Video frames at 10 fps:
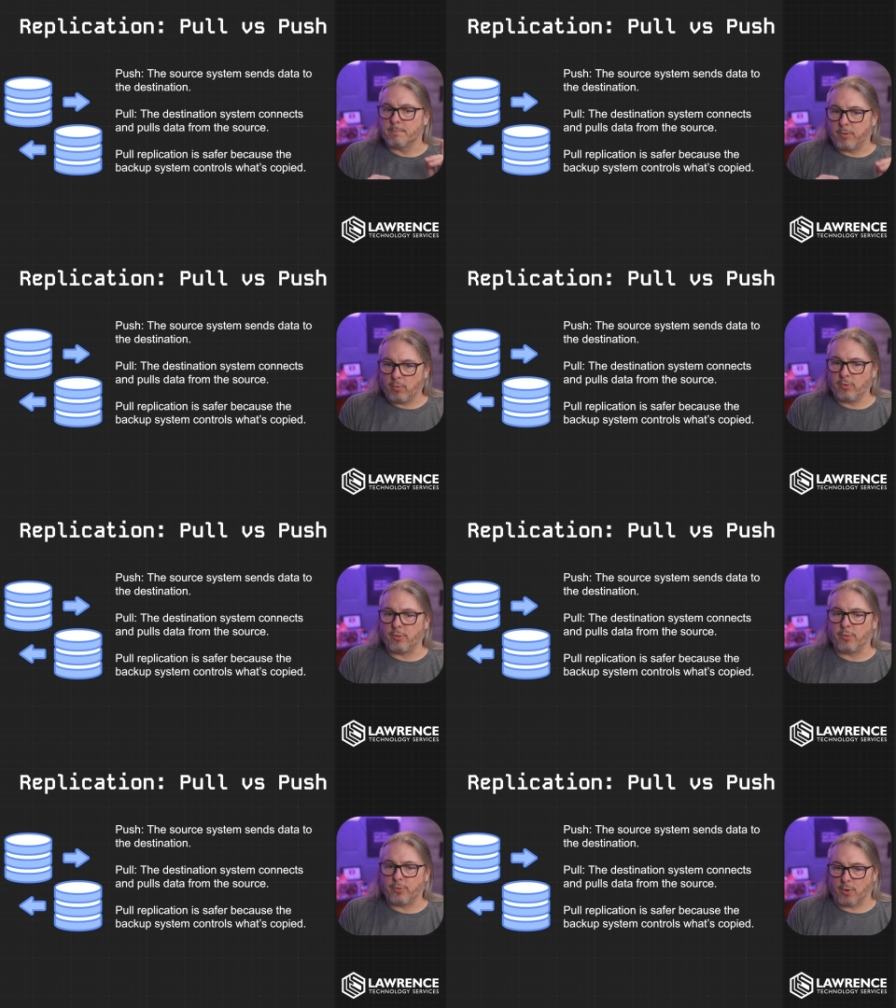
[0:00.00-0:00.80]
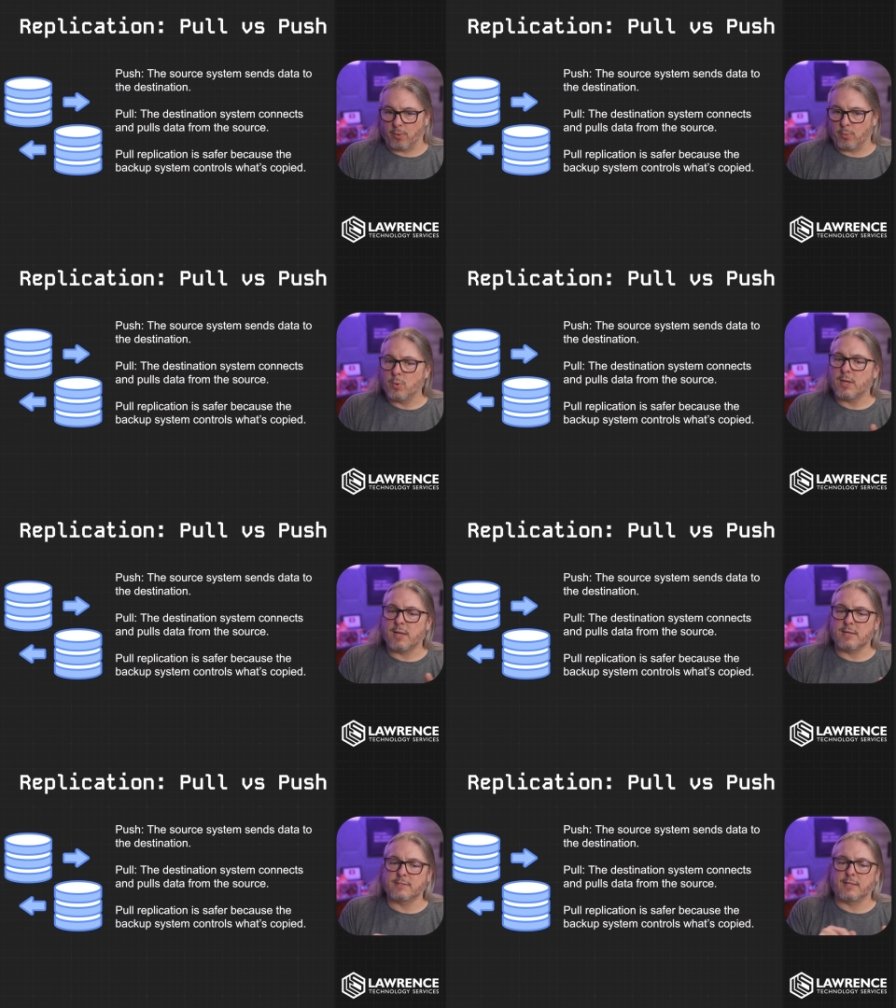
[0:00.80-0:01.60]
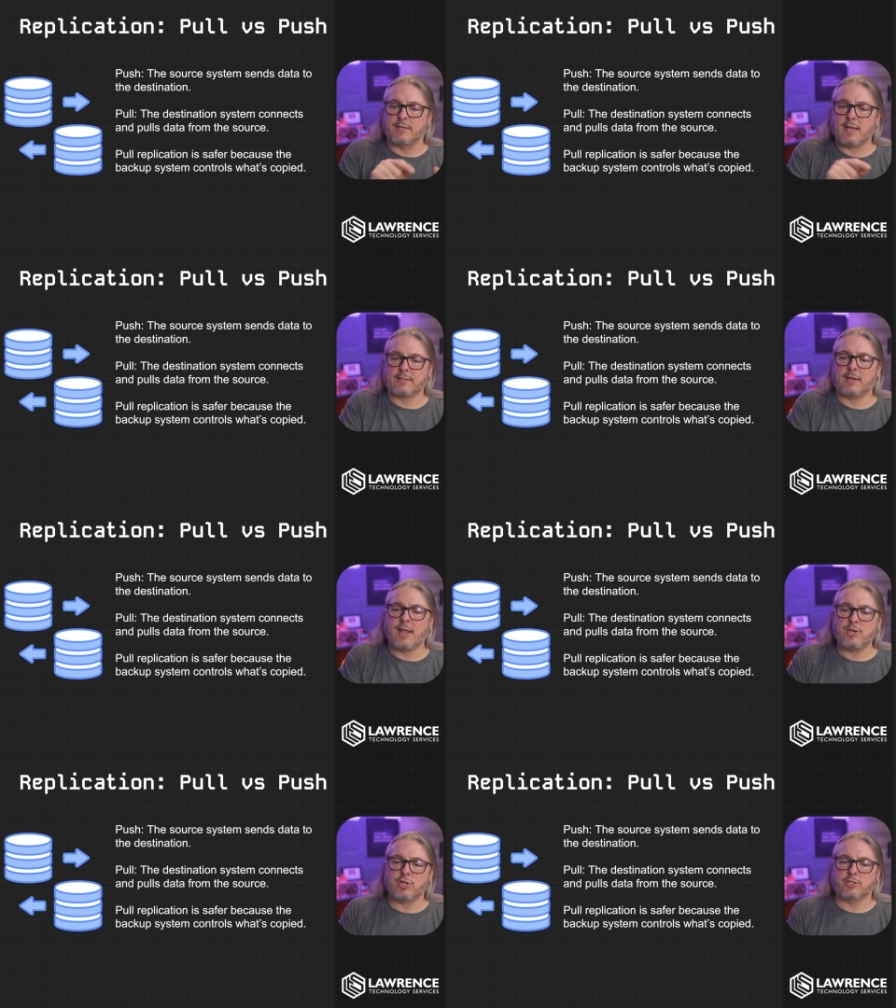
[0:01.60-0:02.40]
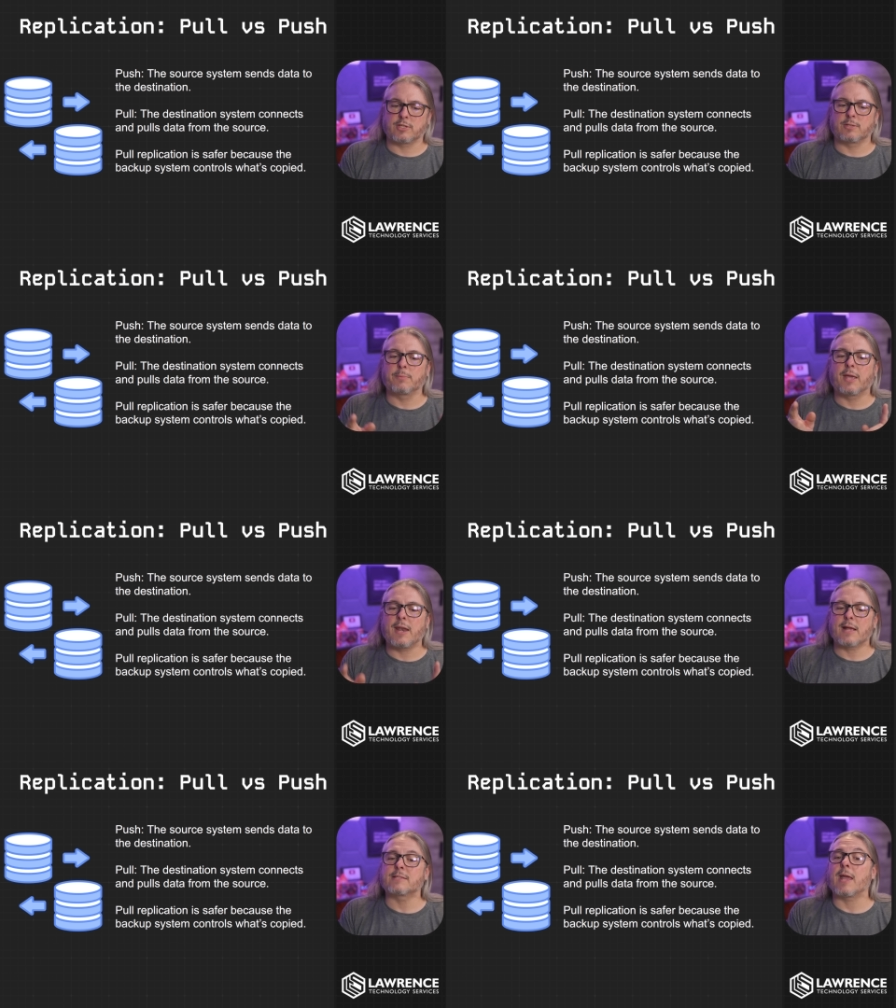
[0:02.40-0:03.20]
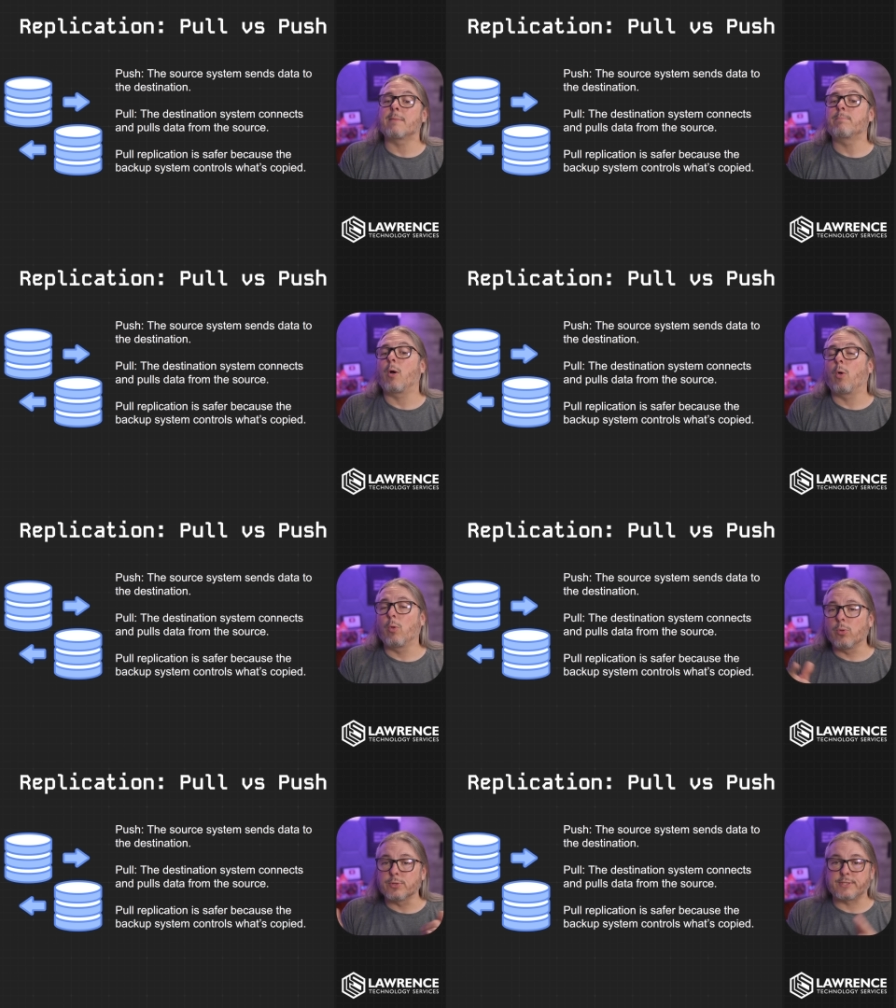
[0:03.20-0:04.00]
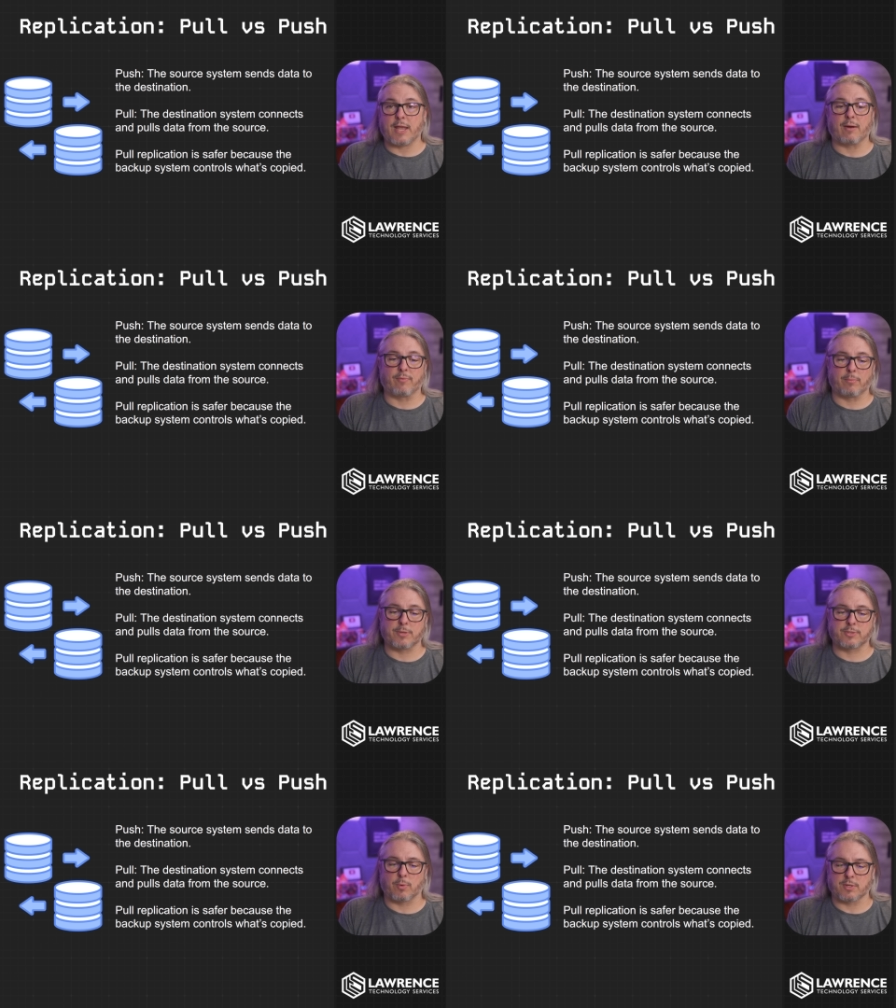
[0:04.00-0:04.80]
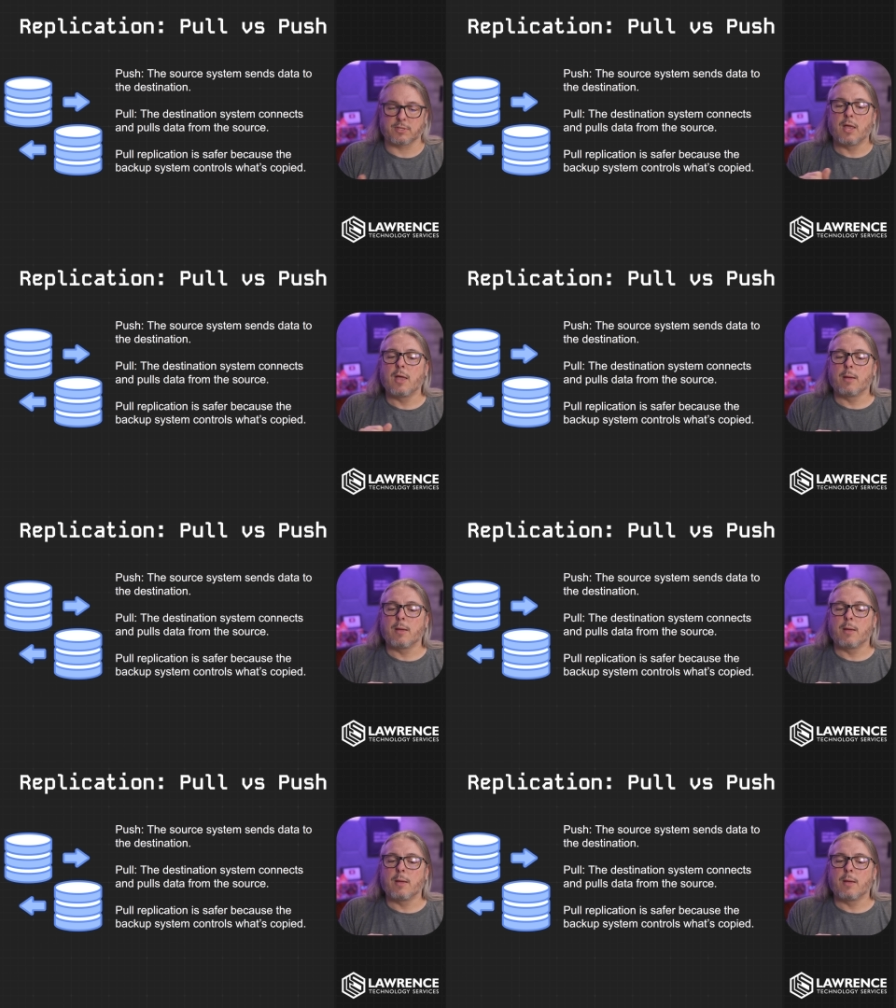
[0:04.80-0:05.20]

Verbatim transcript: Poll, though, is the destination system connects and pulls data from the source.